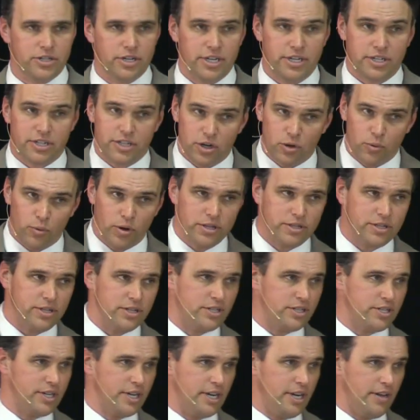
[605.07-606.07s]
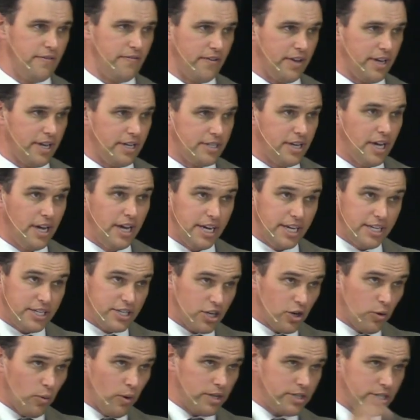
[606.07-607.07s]
He still wants his significance. He
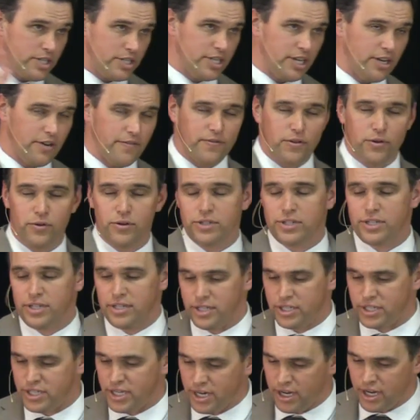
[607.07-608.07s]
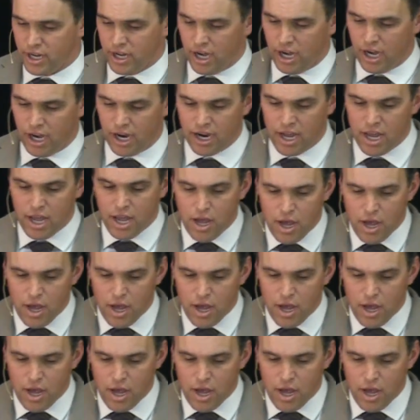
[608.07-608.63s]
still wants his influence in the synagogue.